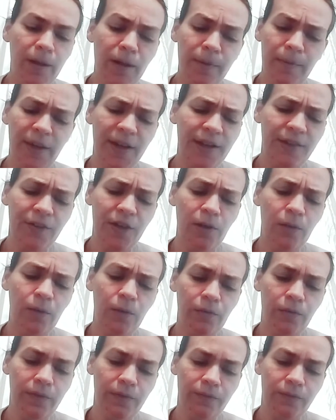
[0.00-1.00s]
But I mean, if
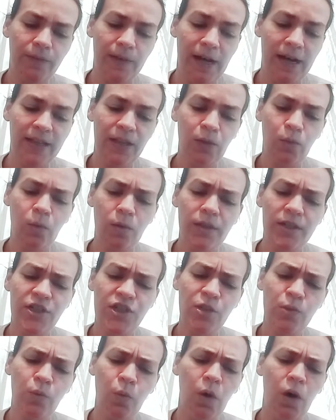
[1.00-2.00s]
you find the one
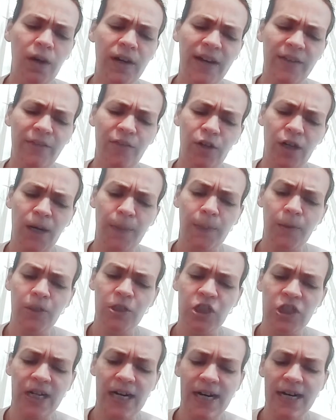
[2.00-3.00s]
that you want after a couple
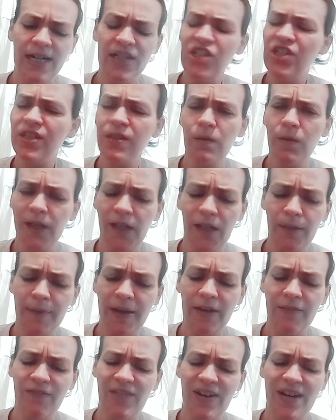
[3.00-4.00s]
of tries, just go on
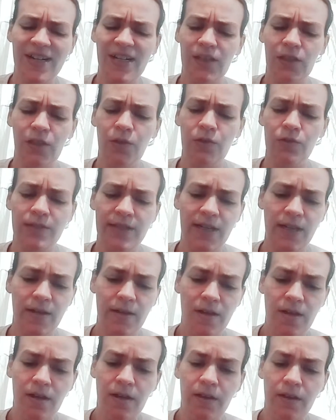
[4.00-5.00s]
eBay and find it loose.
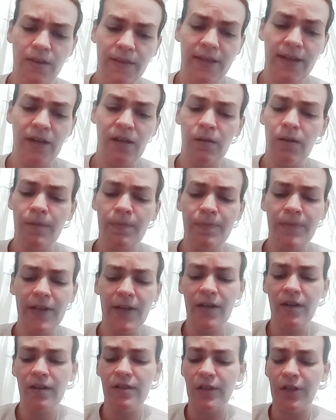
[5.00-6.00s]
They're up
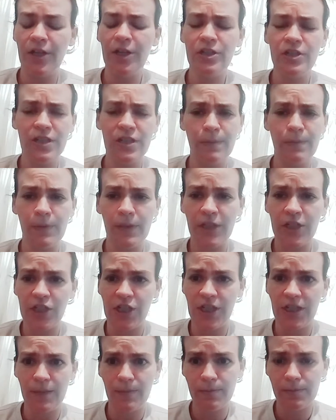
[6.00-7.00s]
there and they're usually pretty
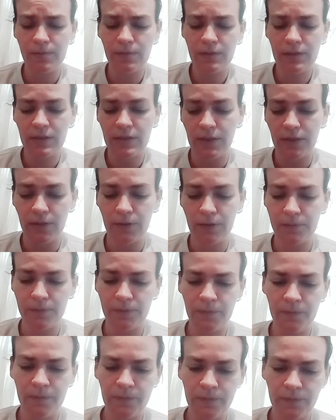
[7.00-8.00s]
cheap. So
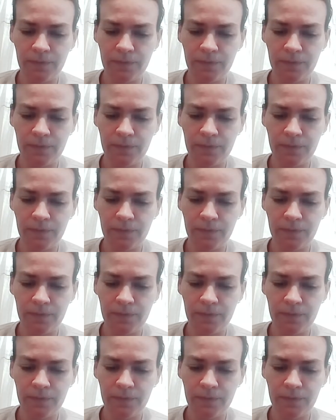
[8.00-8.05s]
